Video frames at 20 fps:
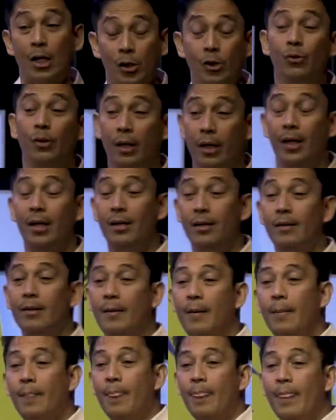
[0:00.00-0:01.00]

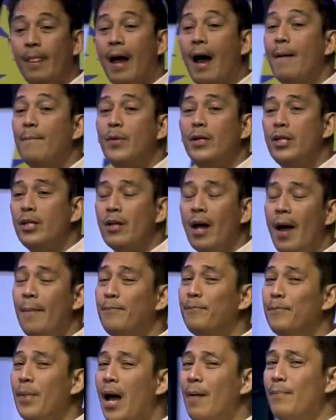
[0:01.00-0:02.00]
Actually,
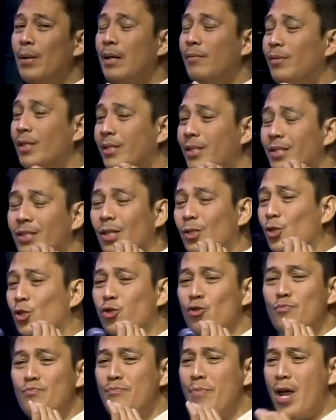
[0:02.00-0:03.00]
I believe this is the
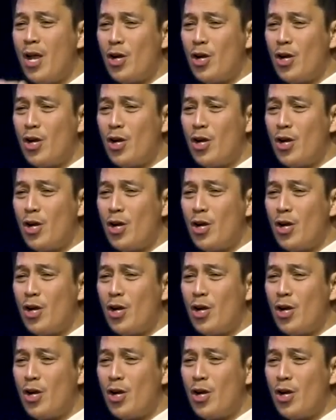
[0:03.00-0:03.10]
true